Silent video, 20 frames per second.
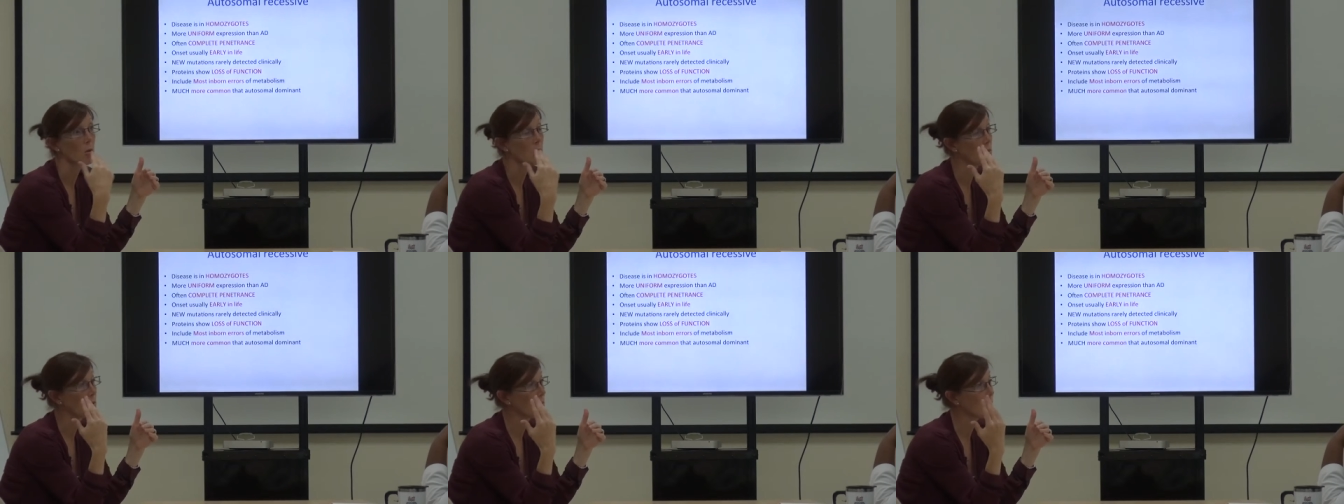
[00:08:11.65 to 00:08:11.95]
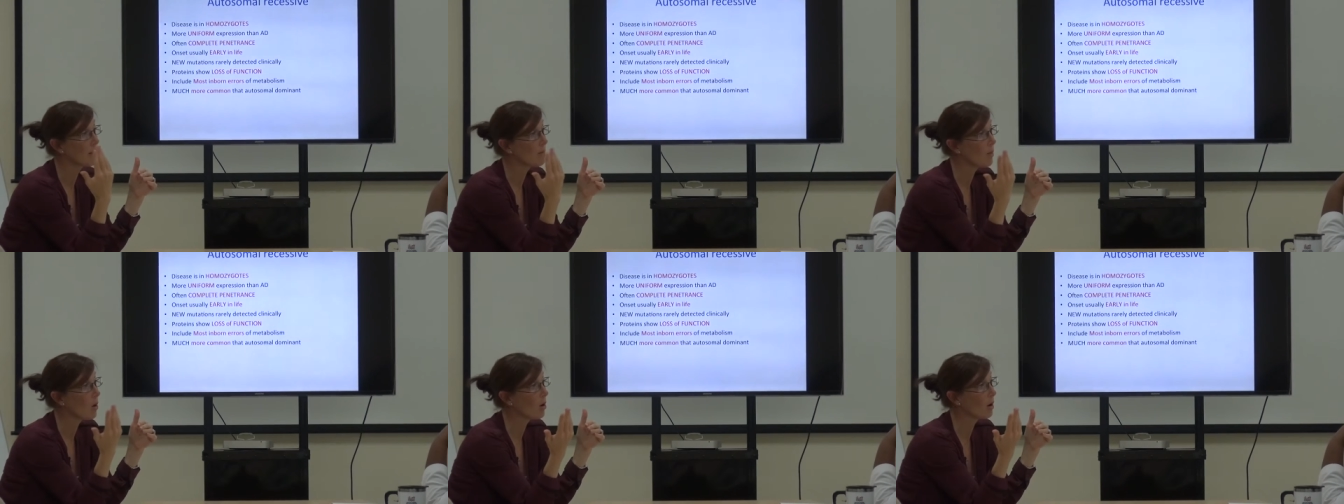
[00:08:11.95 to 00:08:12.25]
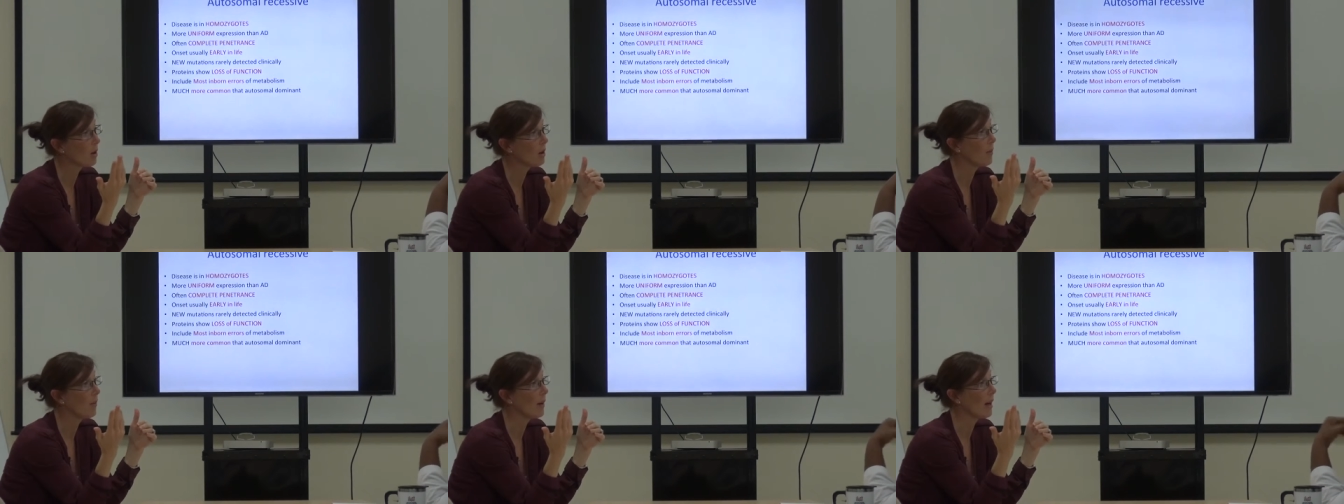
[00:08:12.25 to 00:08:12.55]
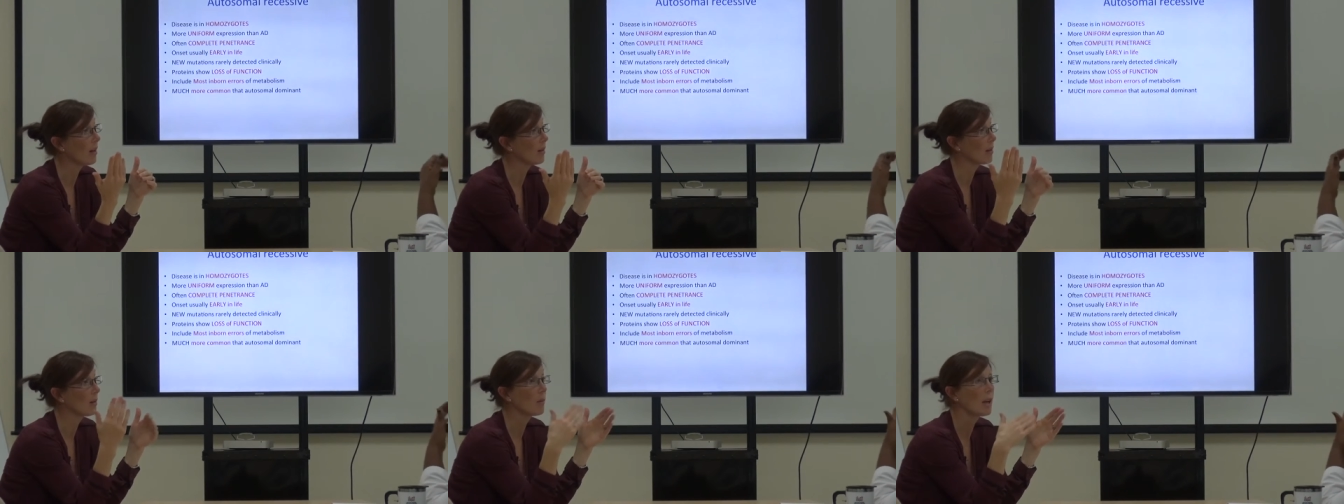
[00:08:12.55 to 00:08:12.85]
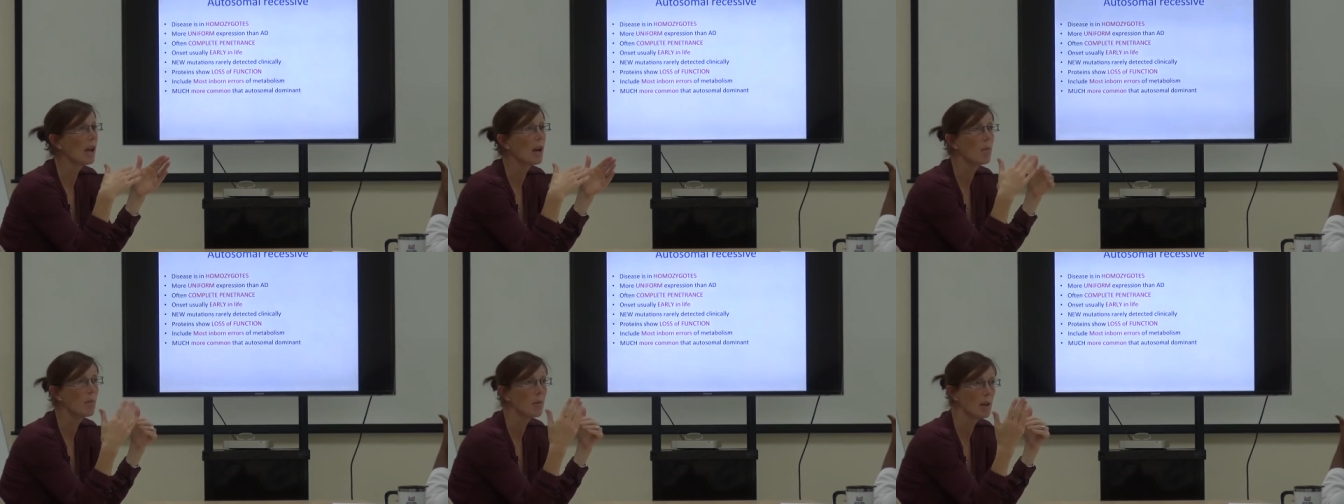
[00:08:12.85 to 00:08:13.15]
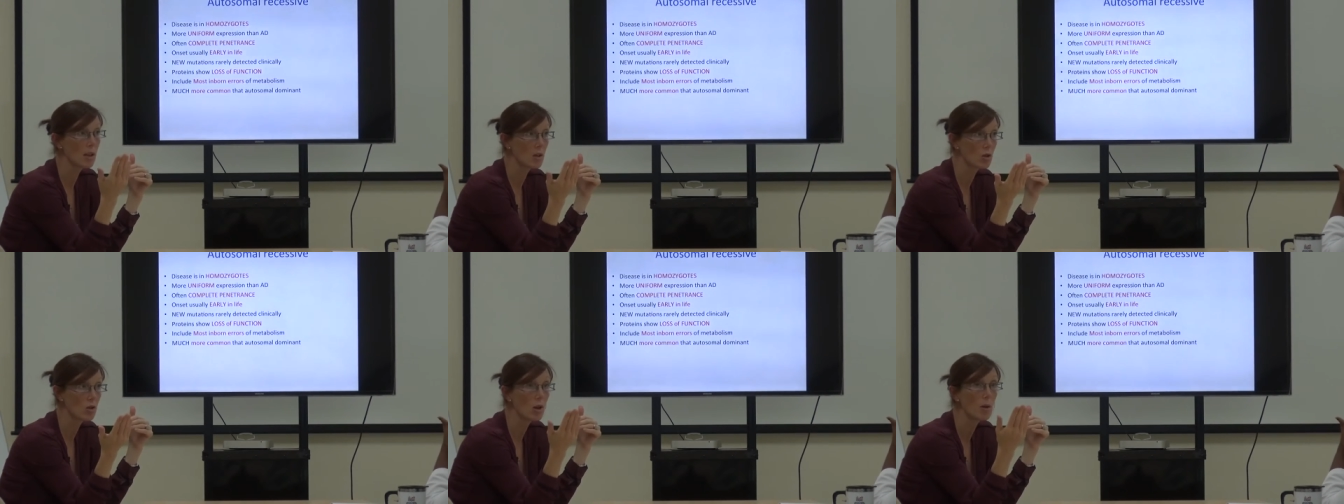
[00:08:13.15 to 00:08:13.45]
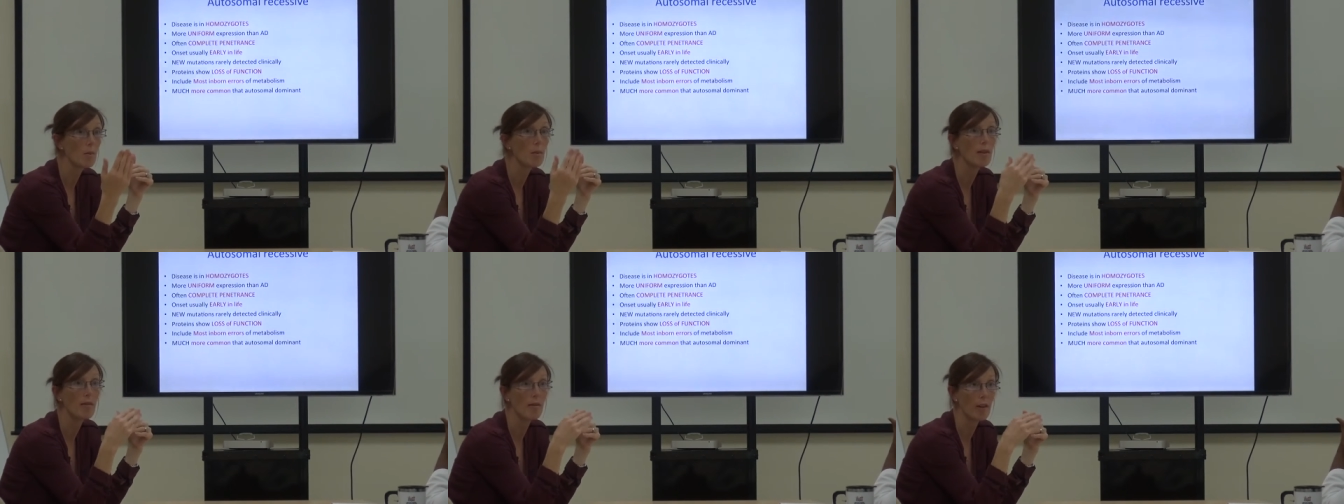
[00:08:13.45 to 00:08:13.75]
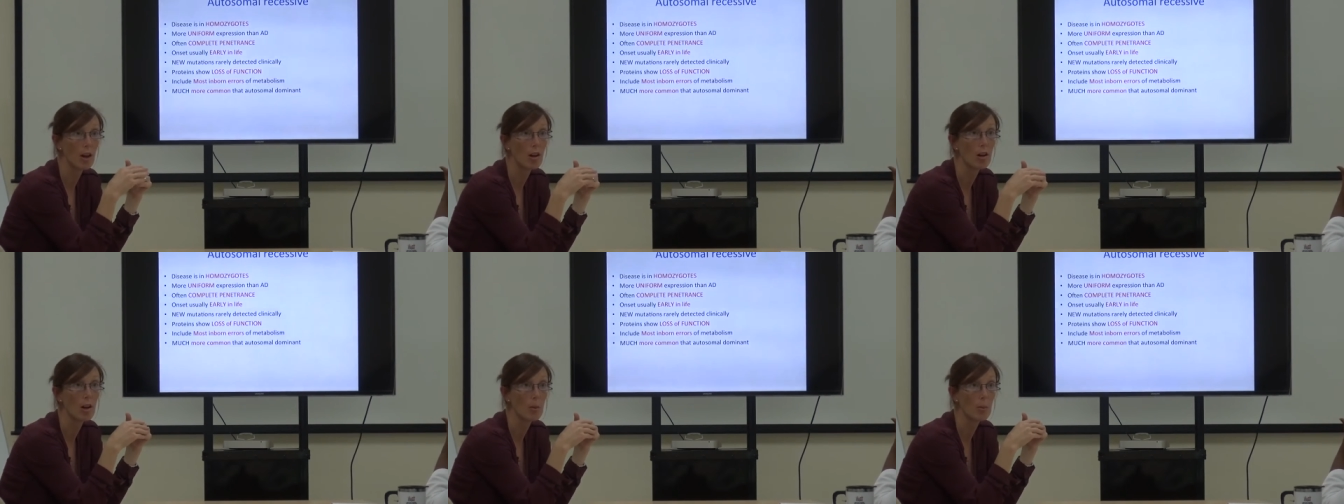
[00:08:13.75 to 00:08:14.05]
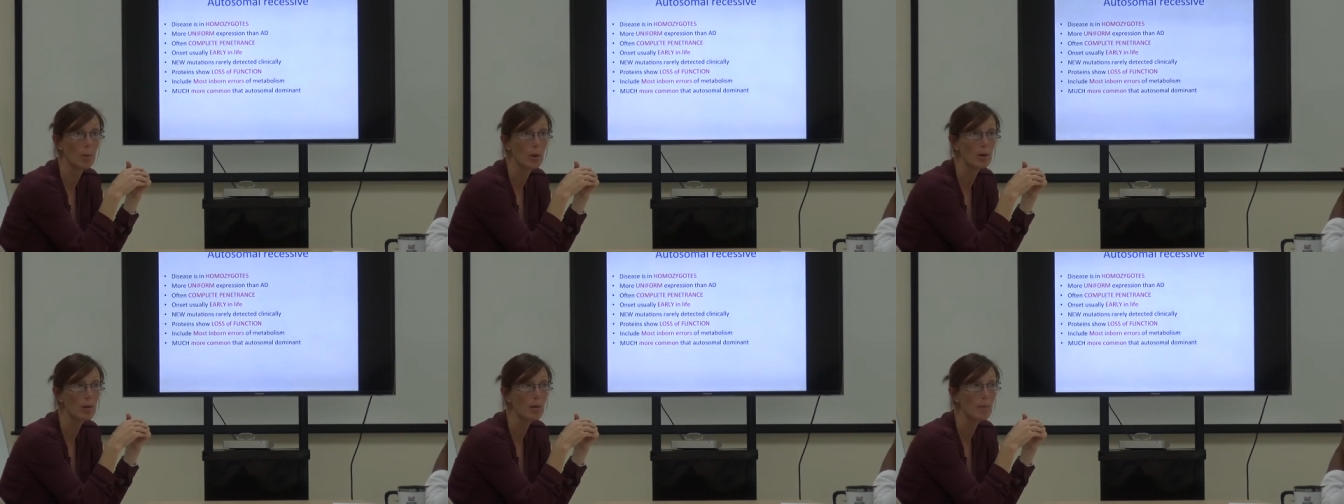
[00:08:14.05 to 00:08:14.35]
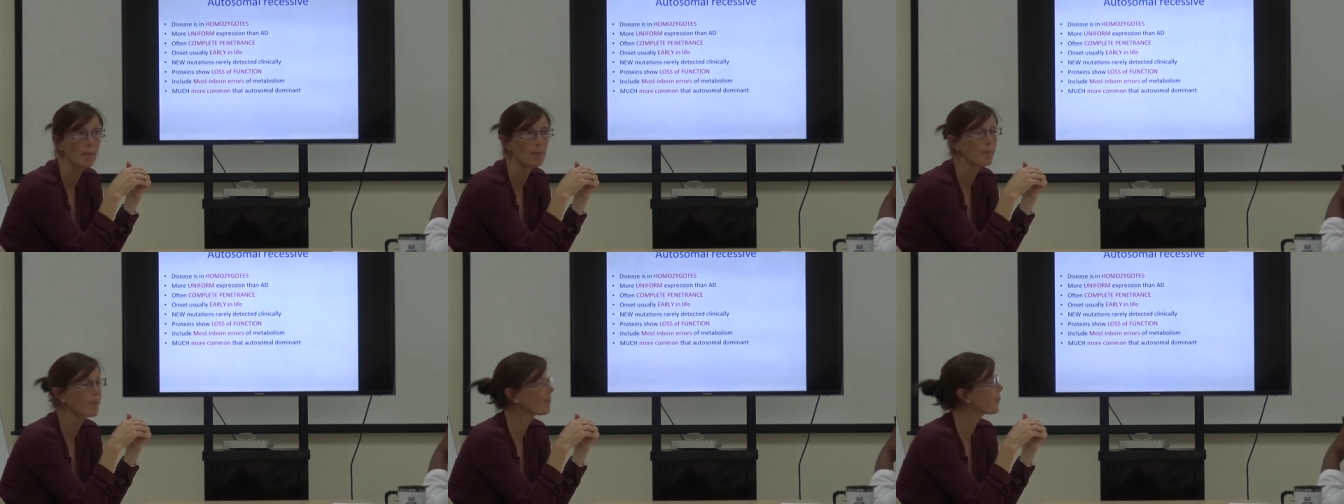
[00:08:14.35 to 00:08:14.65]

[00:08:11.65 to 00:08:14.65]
which we've spoken about can be extremely variable.